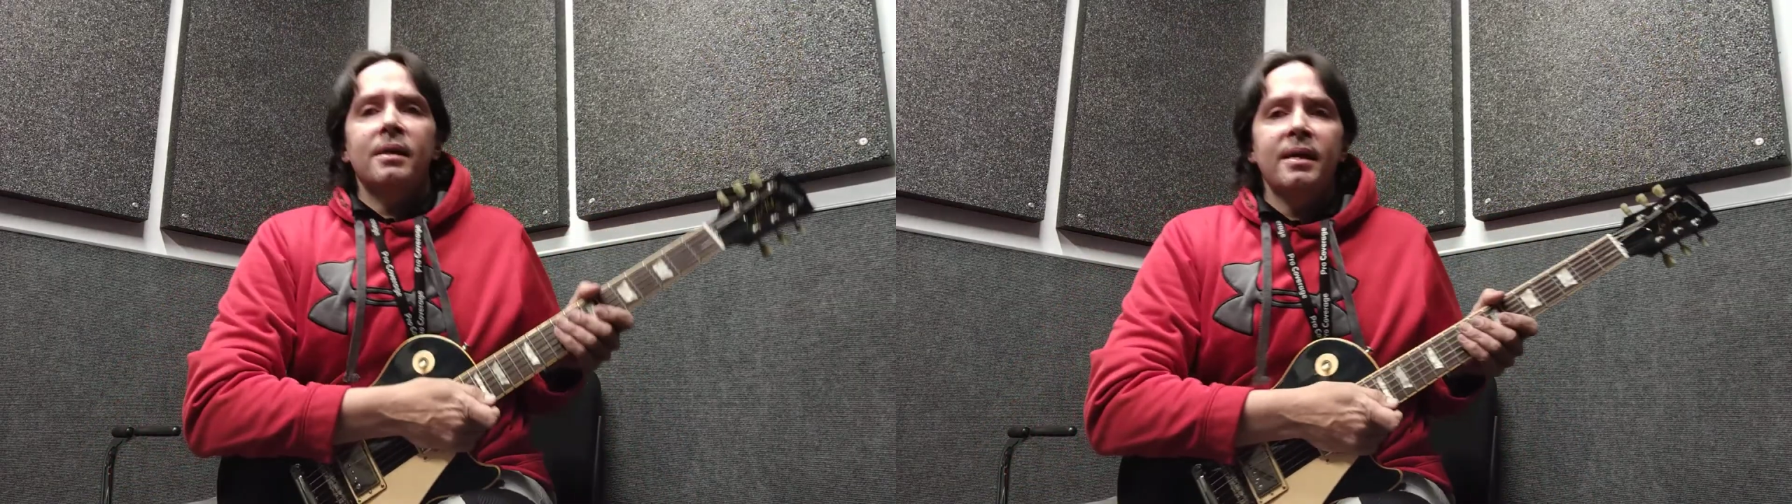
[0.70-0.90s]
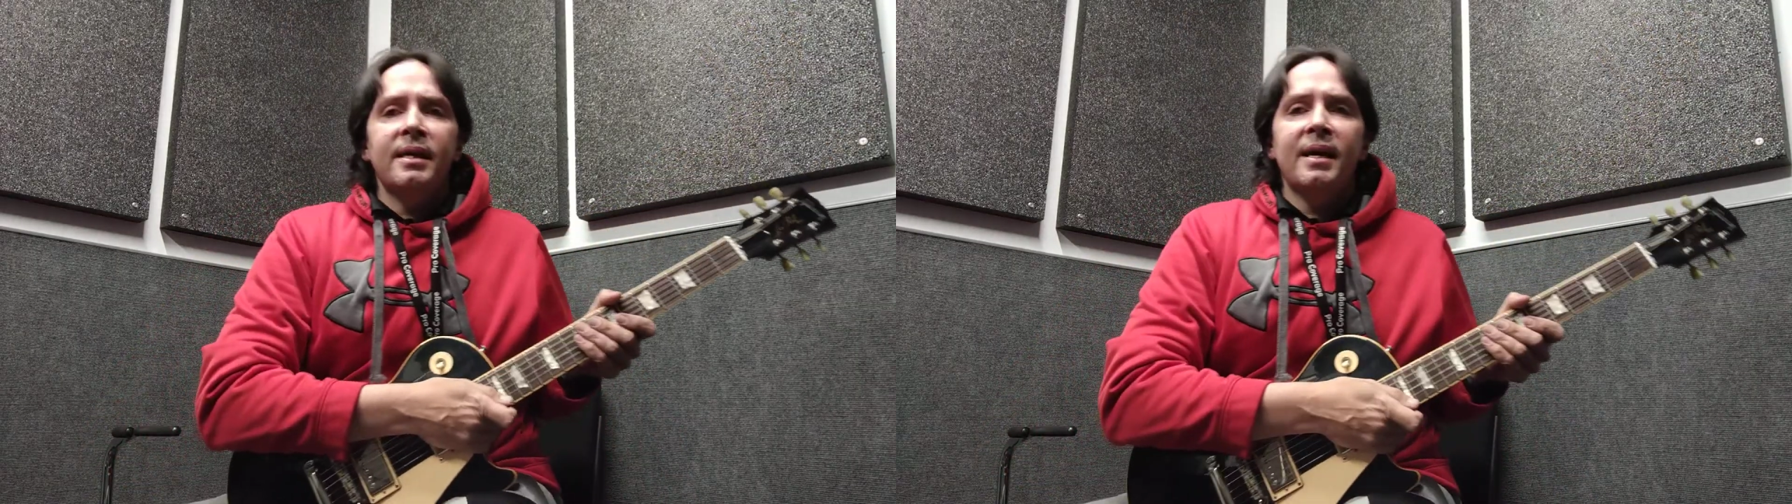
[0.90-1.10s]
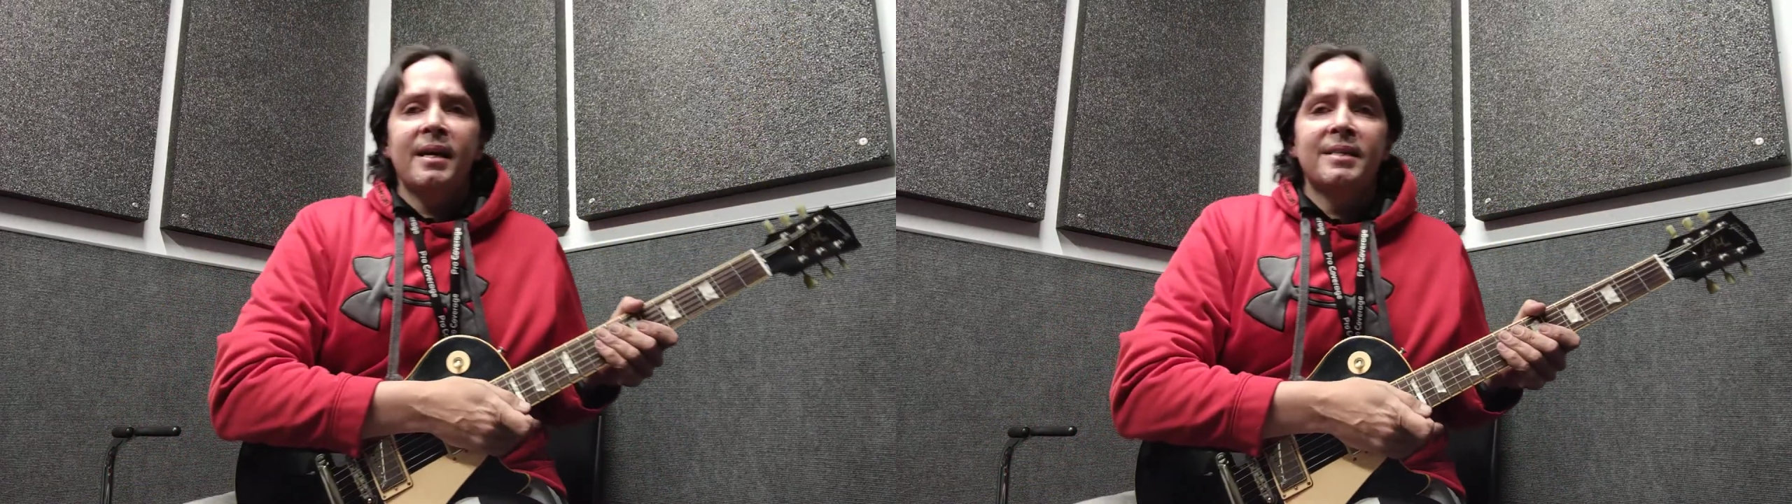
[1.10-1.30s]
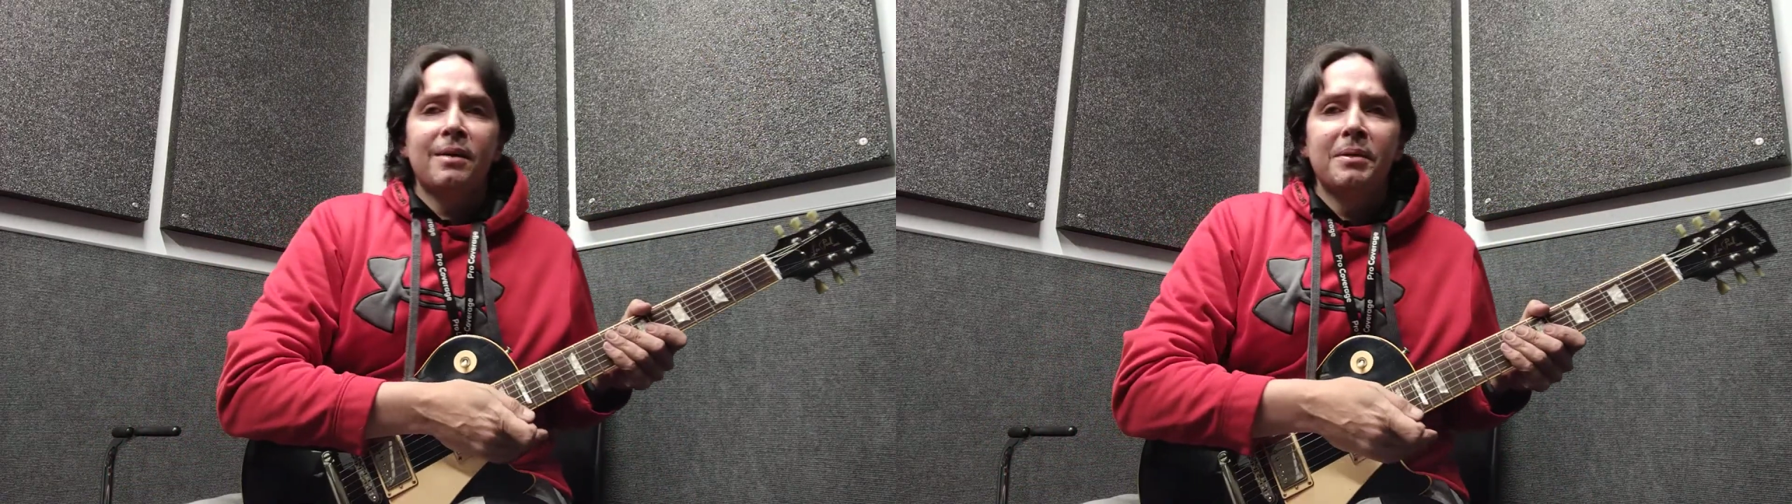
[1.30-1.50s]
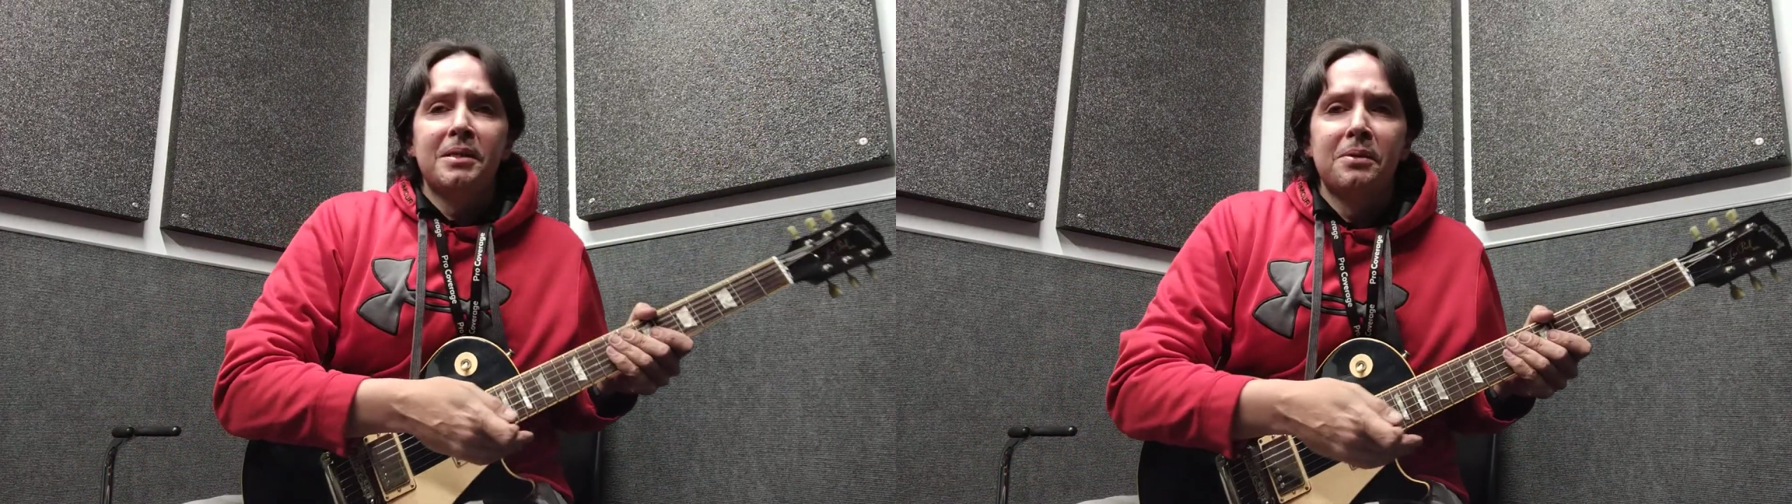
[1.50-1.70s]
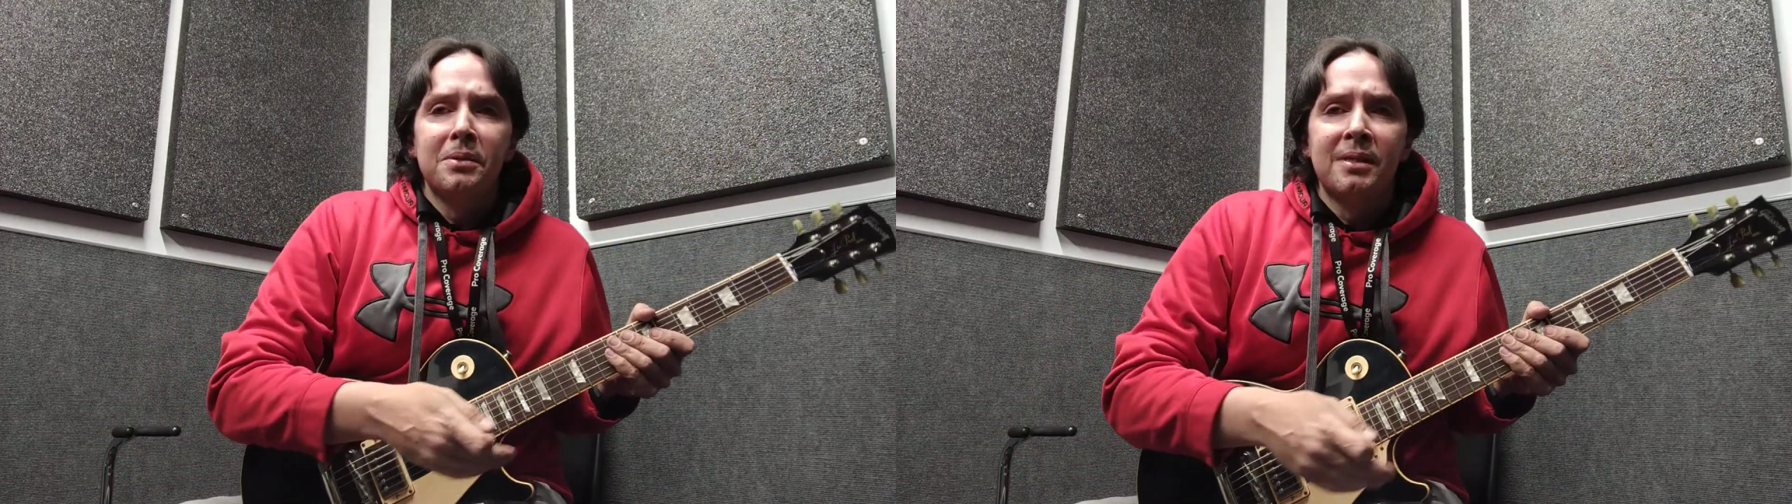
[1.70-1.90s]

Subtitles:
Hey guys, how we doing